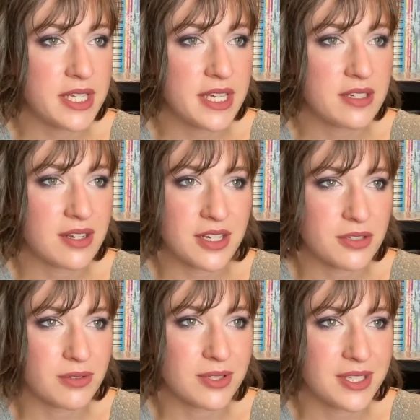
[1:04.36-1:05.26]
it, not
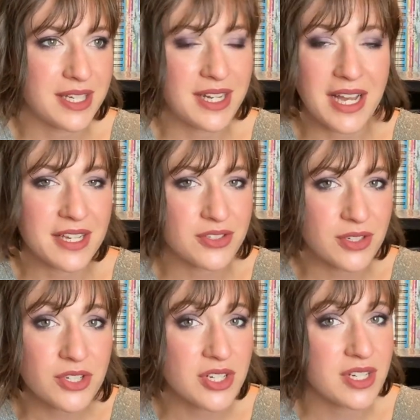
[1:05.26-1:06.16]
Google it. I
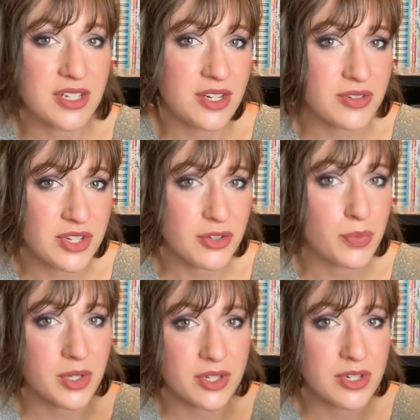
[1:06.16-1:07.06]
searched it in YouTube,
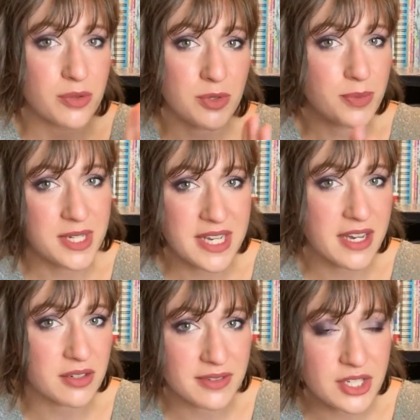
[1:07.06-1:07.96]
Booktube Newbie Tag
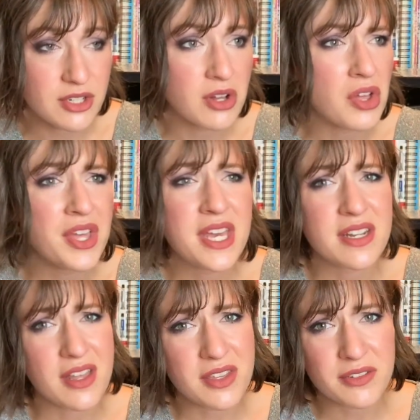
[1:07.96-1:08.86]
Original.
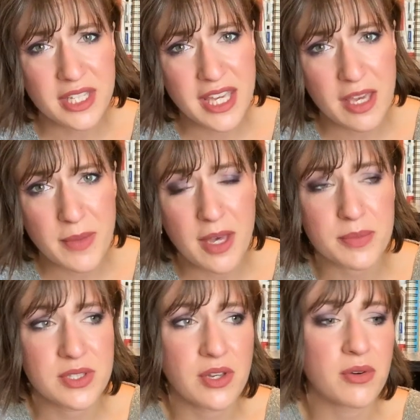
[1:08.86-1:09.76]
Nothing really came up.
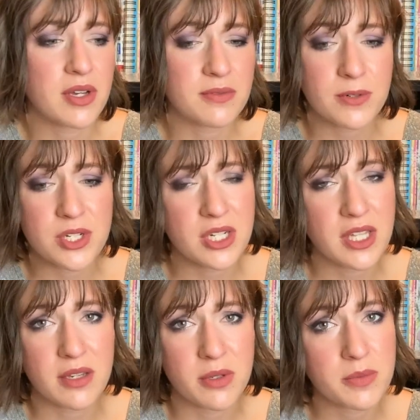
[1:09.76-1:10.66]
So
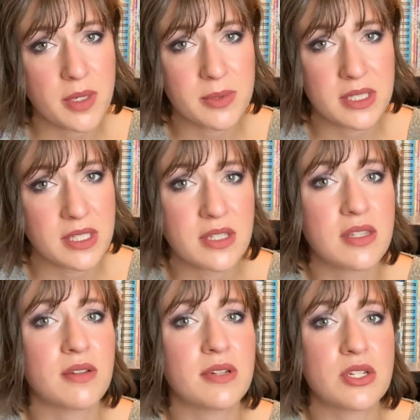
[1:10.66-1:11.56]
unfortunately, I won't be able to link
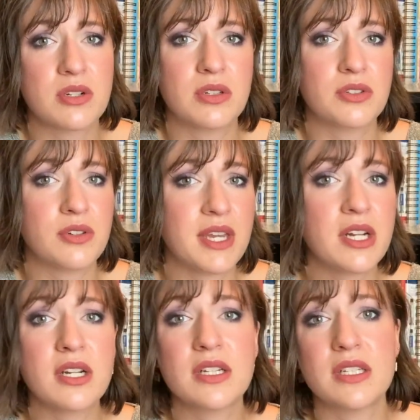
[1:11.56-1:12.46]
the original
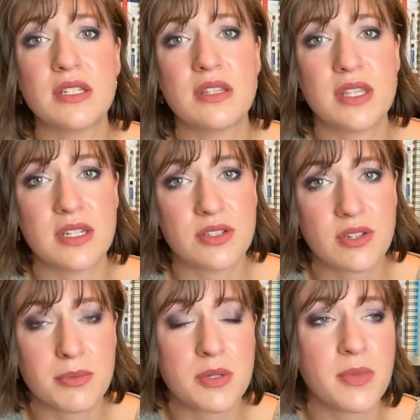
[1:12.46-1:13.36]
creator in the
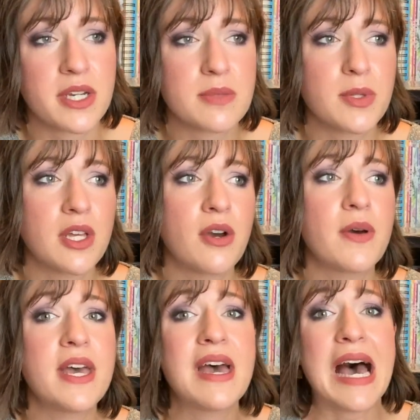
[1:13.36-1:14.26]
description box below.
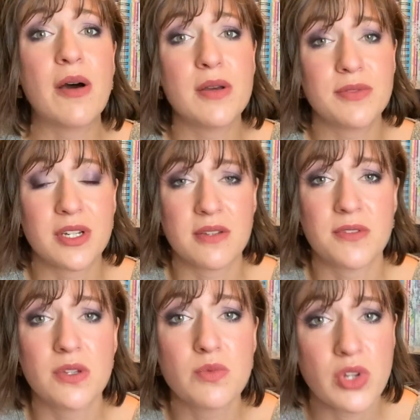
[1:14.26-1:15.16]
However, if
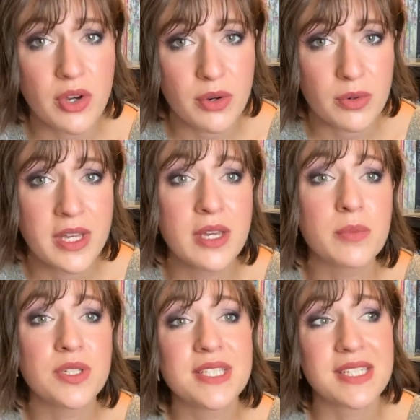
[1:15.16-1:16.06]
you know,
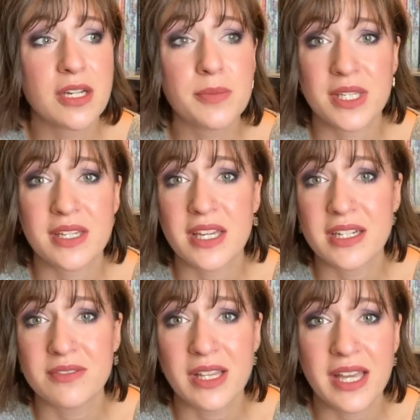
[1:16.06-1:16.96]
please tell me, and
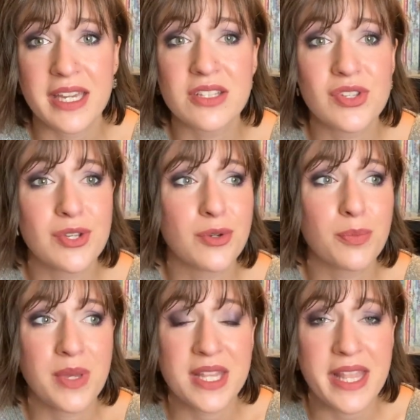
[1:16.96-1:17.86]
I would like to
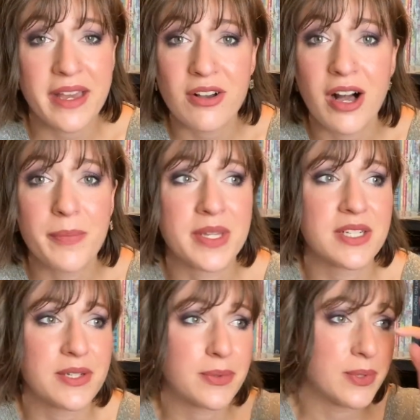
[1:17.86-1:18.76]
pin that
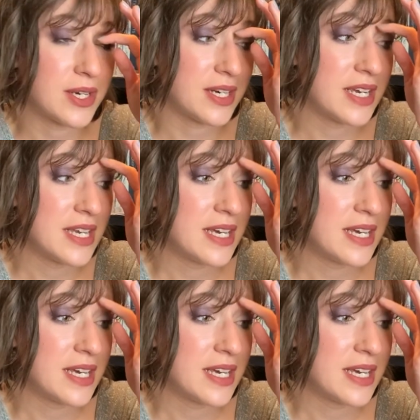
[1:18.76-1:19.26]
comment or,